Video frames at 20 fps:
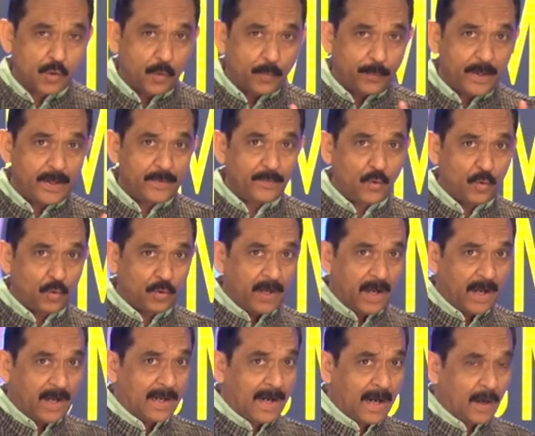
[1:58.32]
Supreme Court
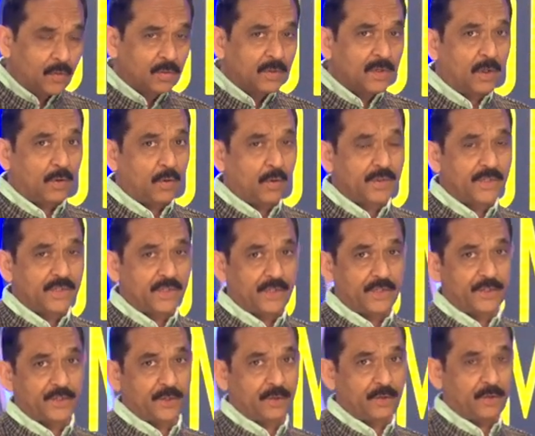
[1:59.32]
allowed the
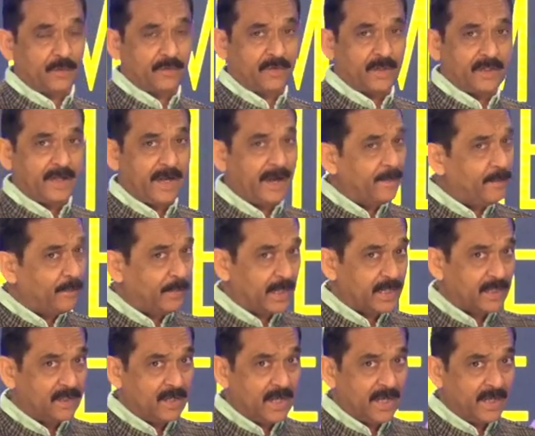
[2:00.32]
construction of the dam,
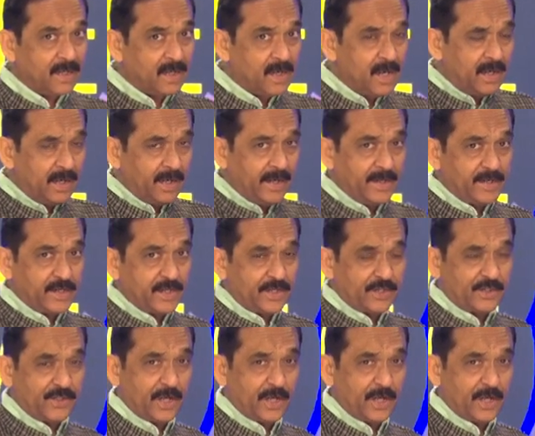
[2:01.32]
but then in its